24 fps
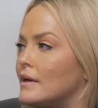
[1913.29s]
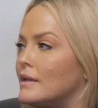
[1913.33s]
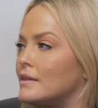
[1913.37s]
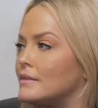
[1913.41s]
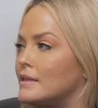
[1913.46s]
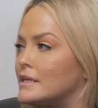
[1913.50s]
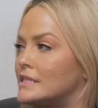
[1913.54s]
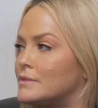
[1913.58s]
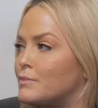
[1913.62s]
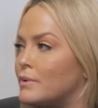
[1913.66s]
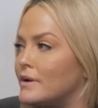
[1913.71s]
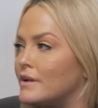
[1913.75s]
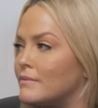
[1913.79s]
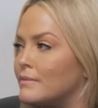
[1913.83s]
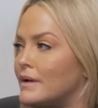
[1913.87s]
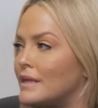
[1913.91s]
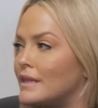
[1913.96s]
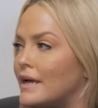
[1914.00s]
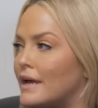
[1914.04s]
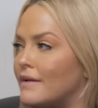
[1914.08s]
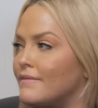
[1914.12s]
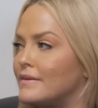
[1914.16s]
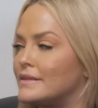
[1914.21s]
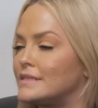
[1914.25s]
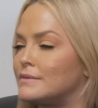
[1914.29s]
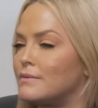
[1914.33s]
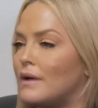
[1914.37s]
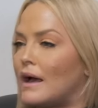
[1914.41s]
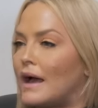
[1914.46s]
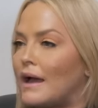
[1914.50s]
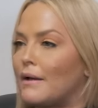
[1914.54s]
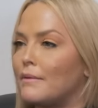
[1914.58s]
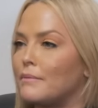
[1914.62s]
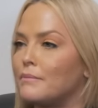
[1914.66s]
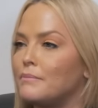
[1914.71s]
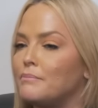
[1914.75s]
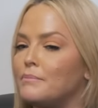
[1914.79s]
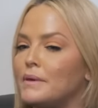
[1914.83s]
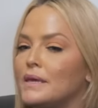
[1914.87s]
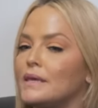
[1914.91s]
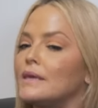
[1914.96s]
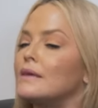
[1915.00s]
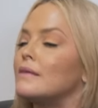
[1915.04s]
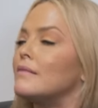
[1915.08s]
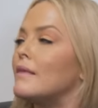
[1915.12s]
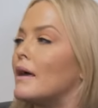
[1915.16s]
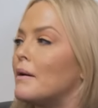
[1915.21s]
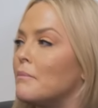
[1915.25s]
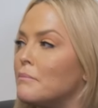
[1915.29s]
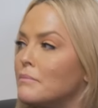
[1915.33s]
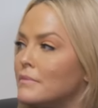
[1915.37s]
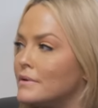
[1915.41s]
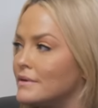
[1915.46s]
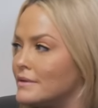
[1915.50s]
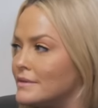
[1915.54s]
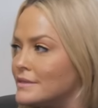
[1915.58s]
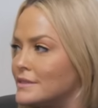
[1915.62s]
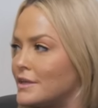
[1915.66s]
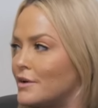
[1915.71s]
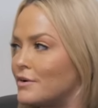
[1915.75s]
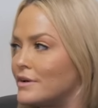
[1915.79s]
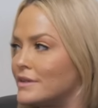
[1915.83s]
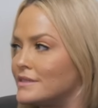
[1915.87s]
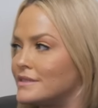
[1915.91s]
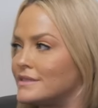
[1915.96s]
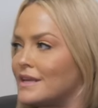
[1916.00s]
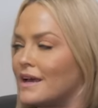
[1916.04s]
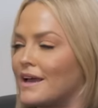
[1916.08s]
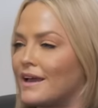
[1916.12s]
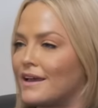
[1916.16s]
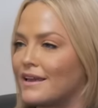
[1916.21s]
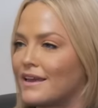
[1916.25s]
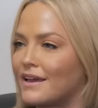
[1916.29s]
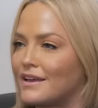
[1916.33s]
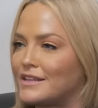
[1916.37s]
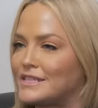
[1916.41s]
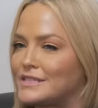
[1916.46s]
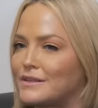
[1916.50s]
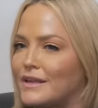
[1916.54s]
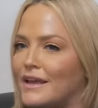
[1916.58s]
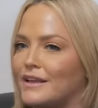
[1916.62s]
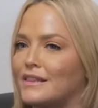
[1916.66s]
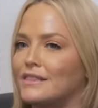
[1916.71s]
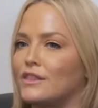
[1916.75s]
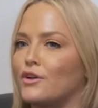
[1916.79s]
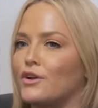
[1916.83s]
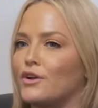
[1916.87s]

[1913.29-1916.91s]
At this point in my life, I'm picking them. So okay. it's like